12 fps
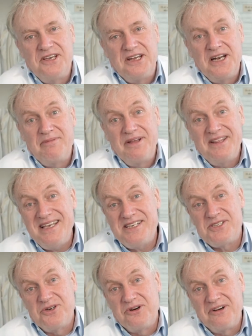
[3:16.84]
you can hear about
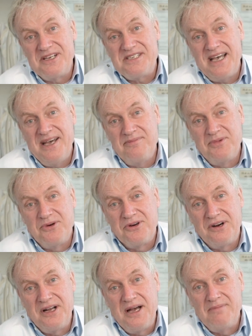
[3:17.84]
these stories and
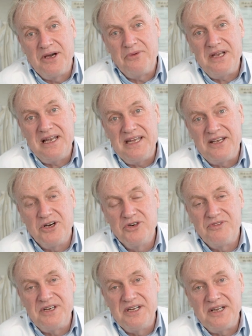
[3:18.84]
more on my weekly
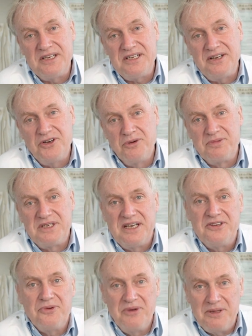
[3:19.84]
COVID-19
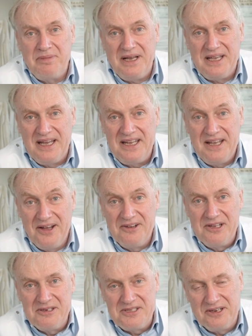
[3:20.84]
update with Pat Kenny
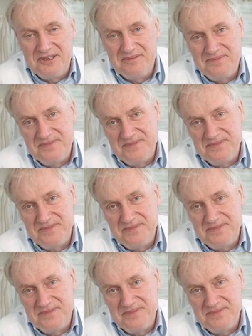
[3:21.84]
on Newstalk.